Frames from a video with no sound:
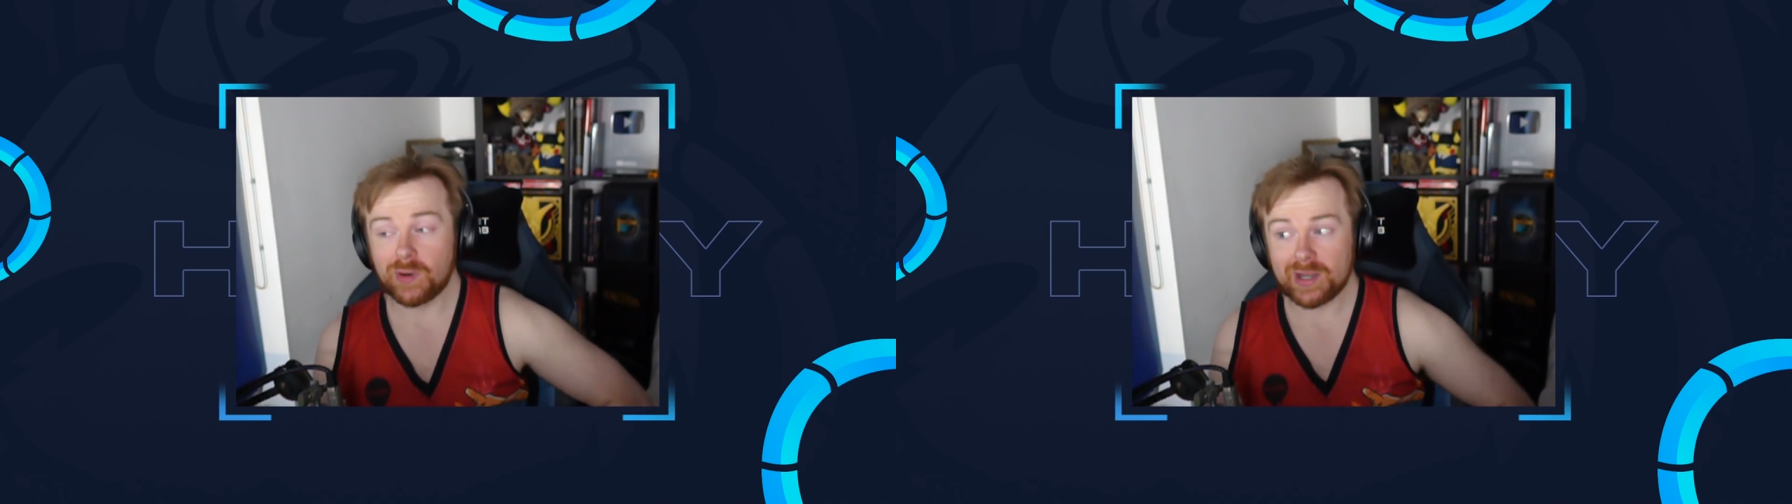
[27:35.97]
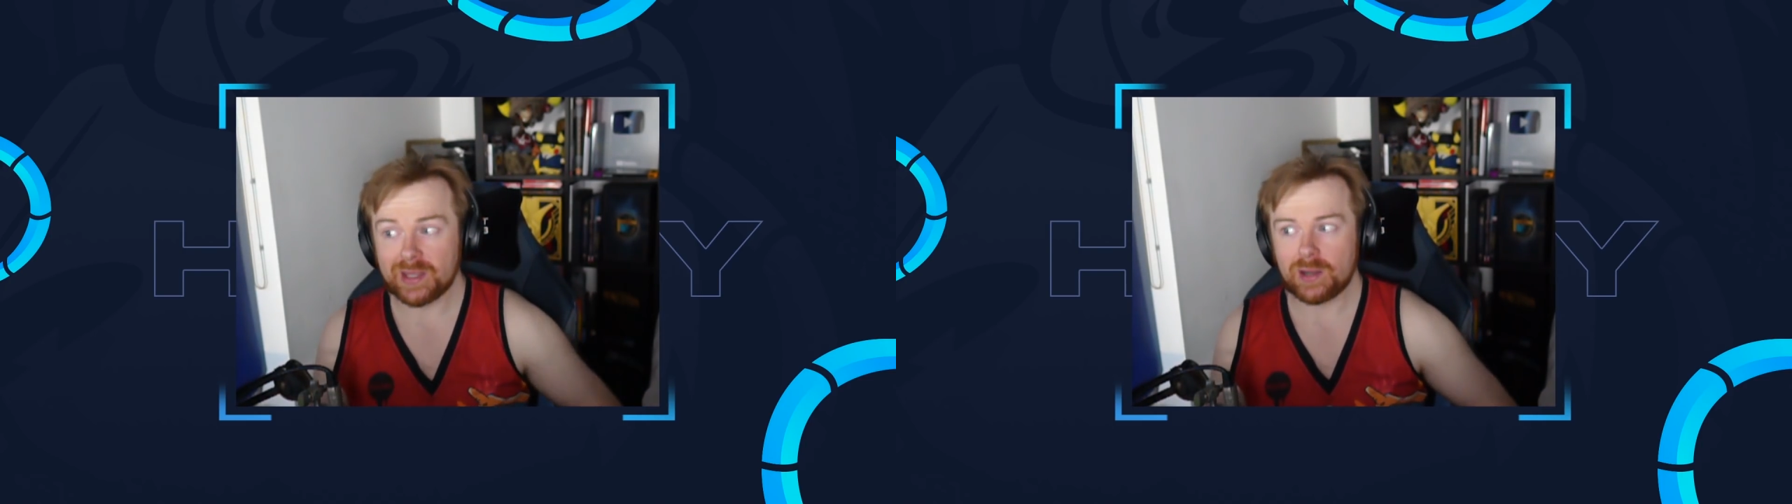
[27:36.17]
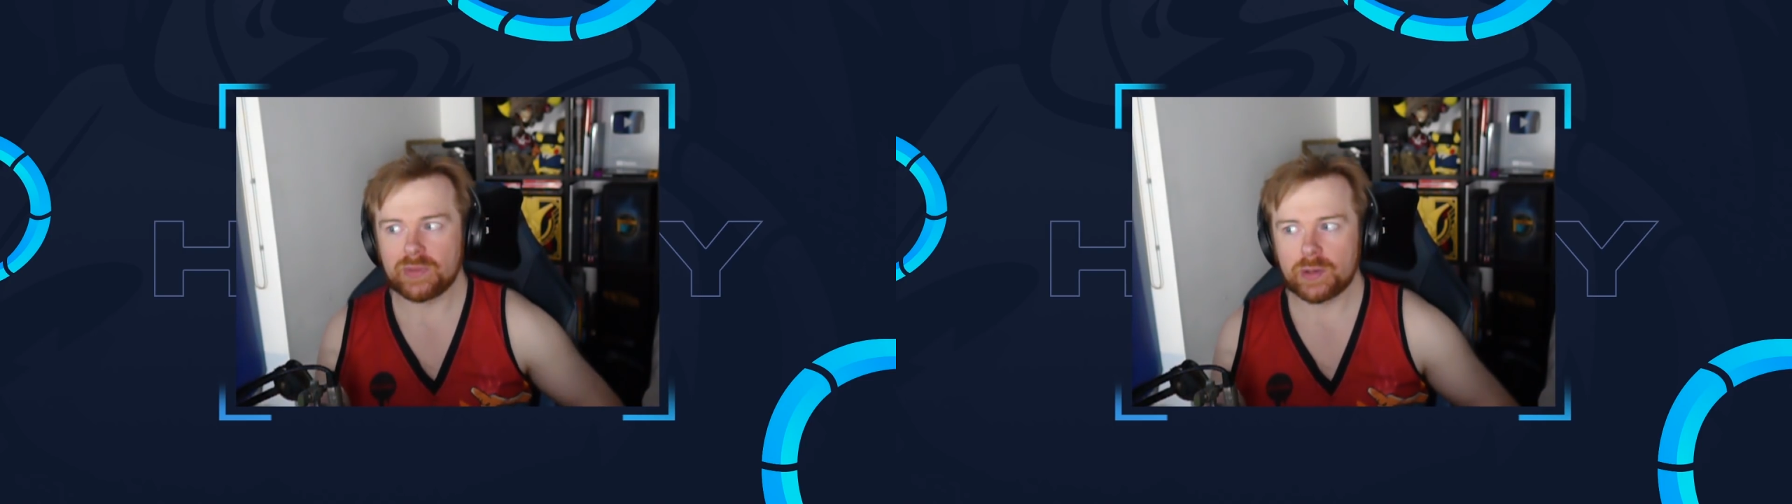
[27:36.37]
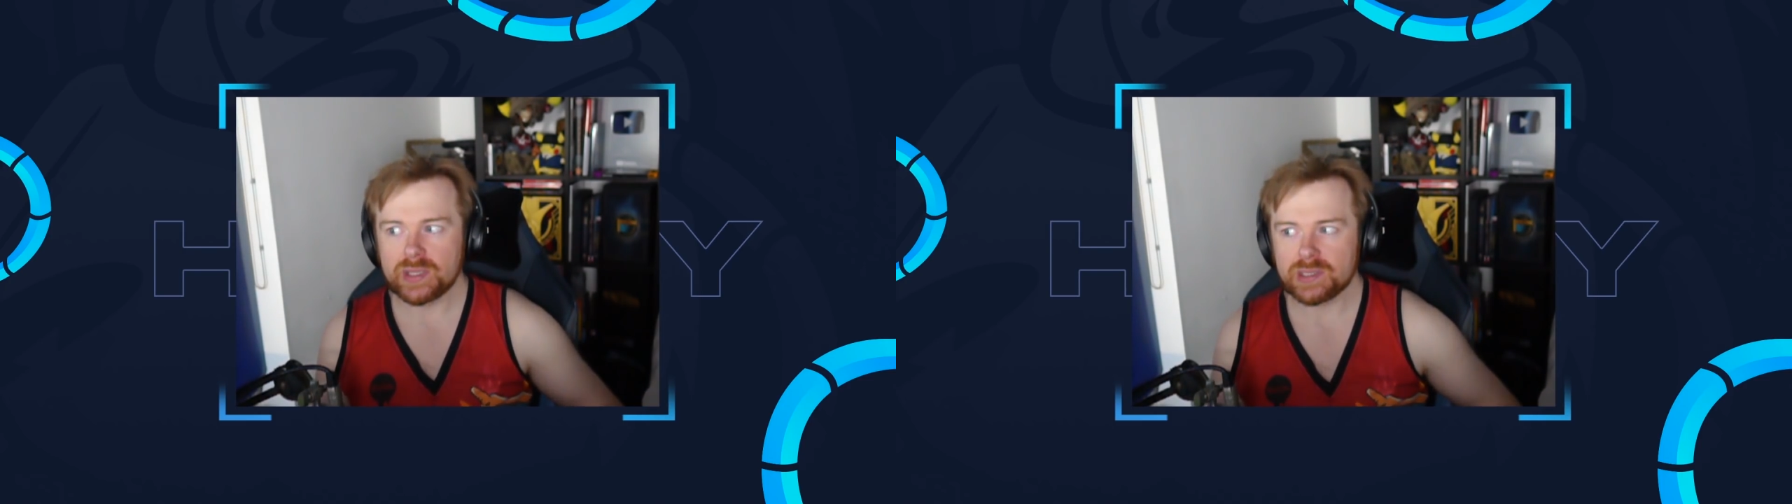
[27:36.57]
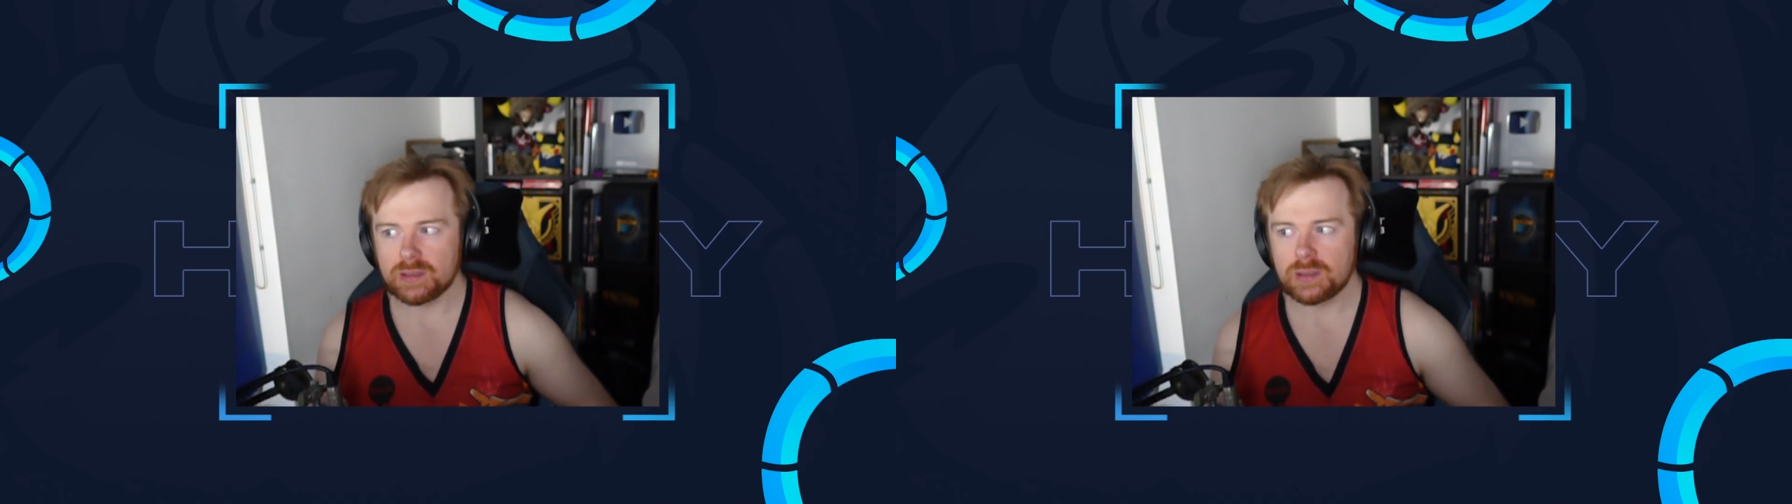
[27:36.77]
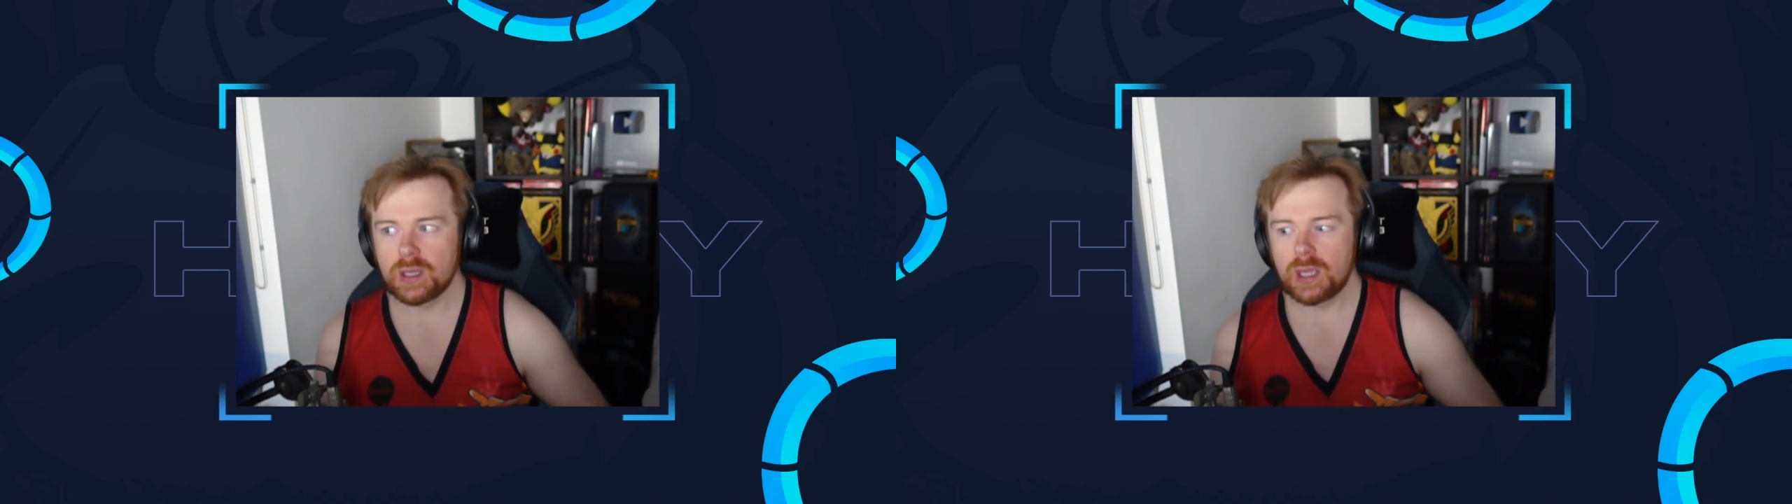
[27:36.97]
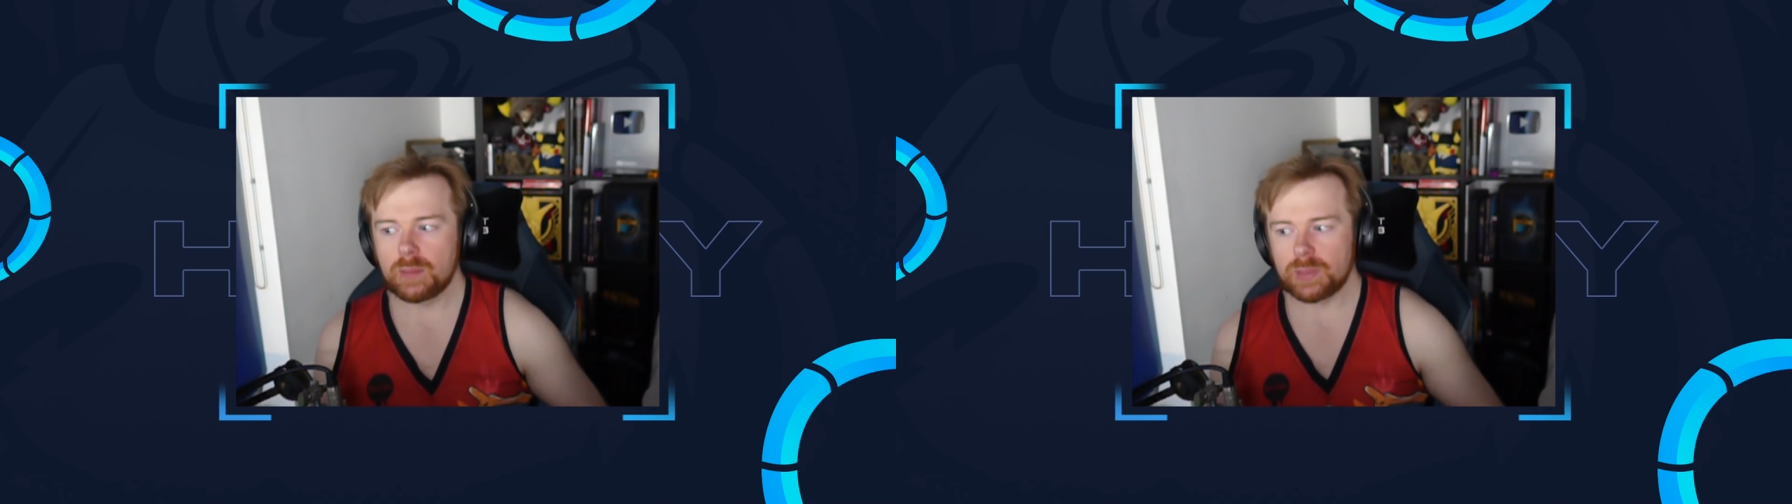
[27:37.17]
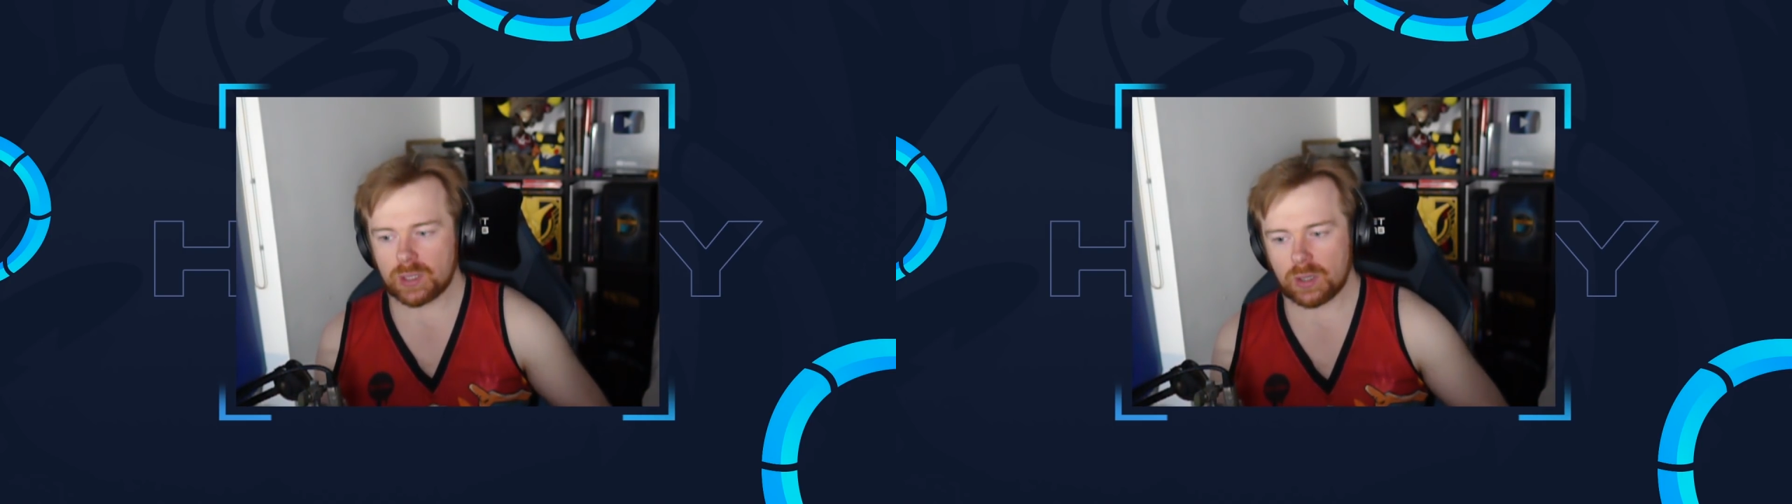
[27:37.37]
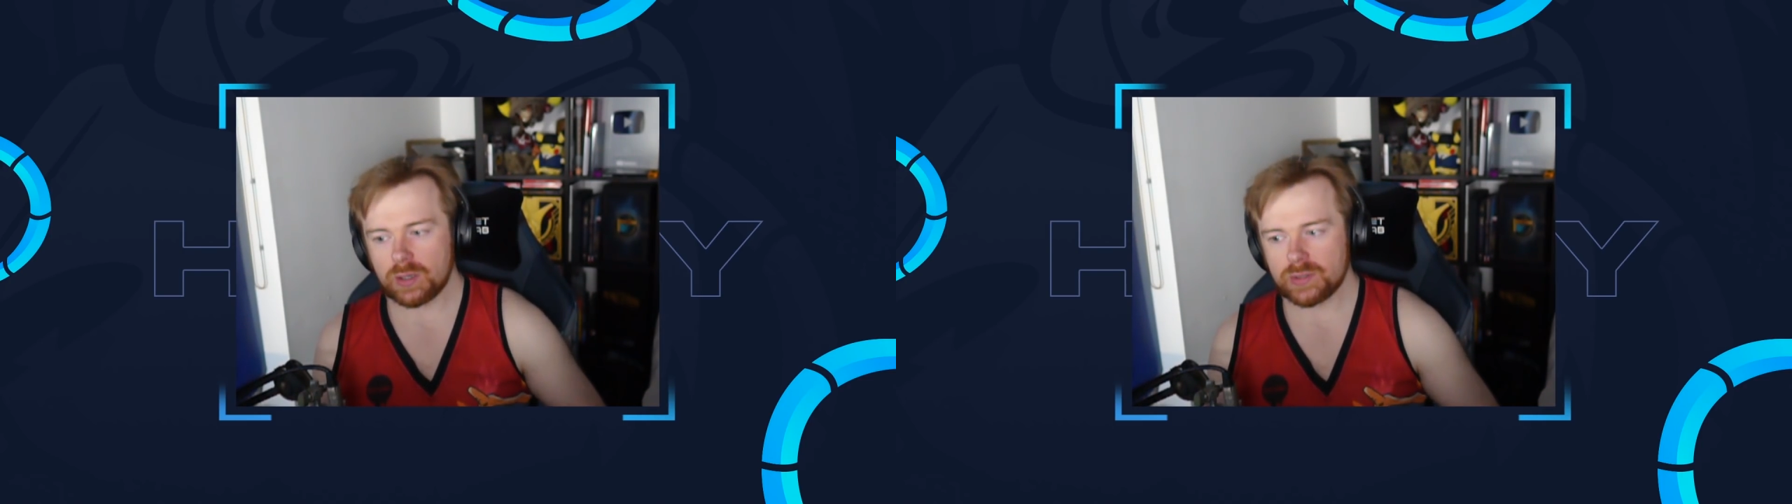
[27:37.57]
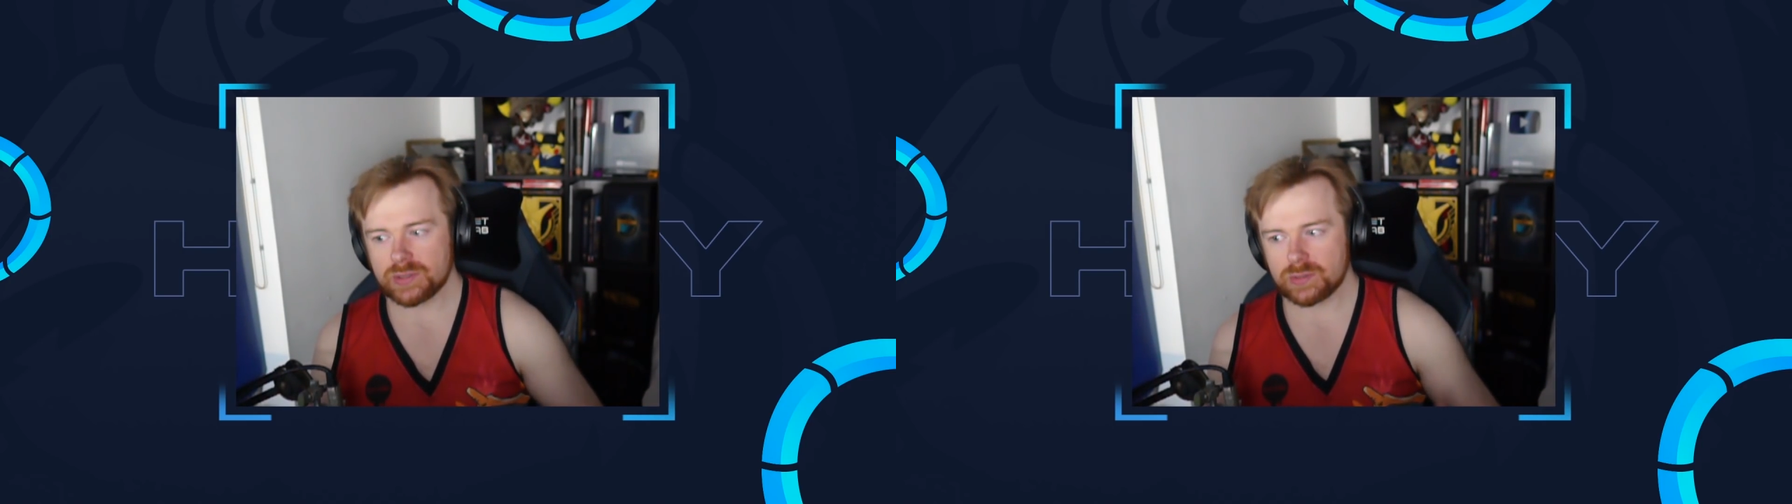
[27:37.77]
Right now there isn't,
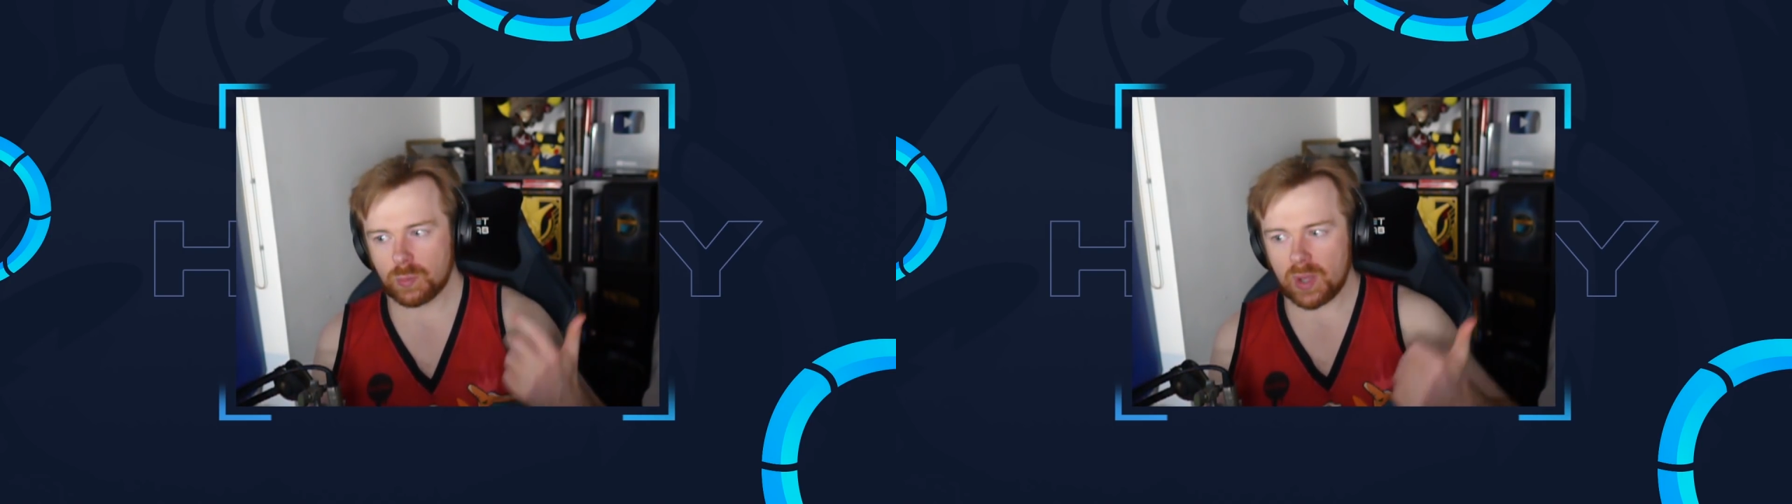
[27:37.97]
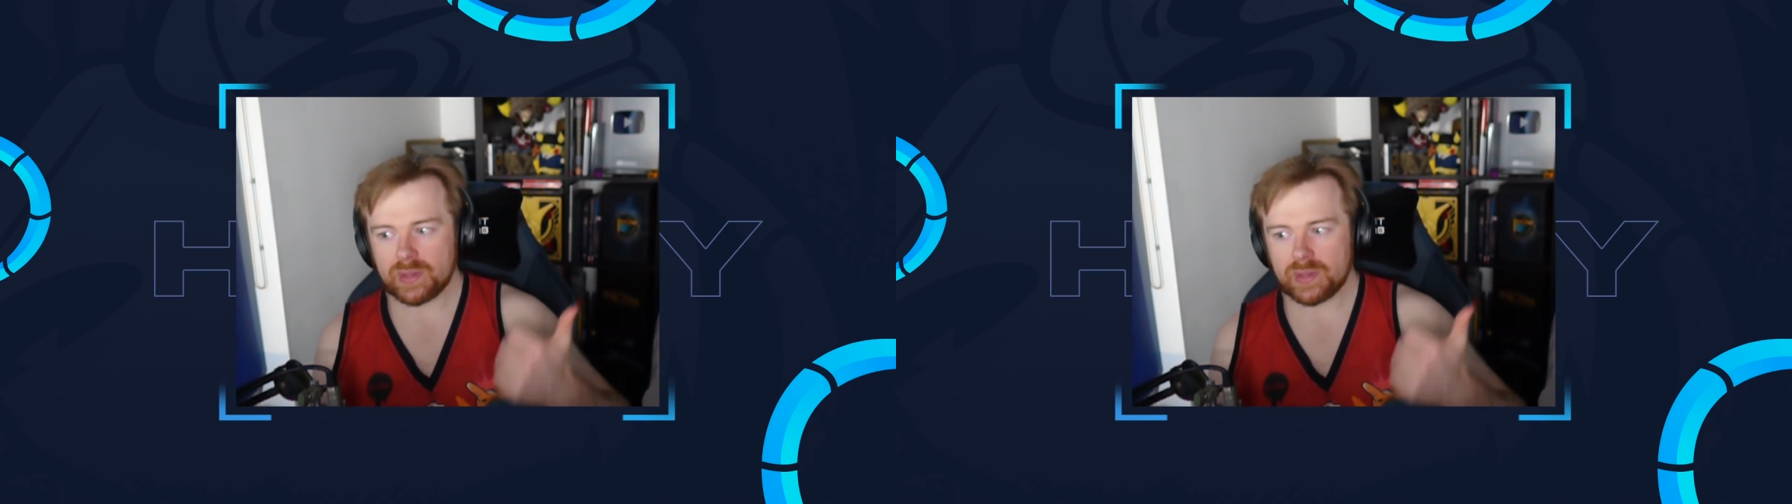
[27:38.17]
because one,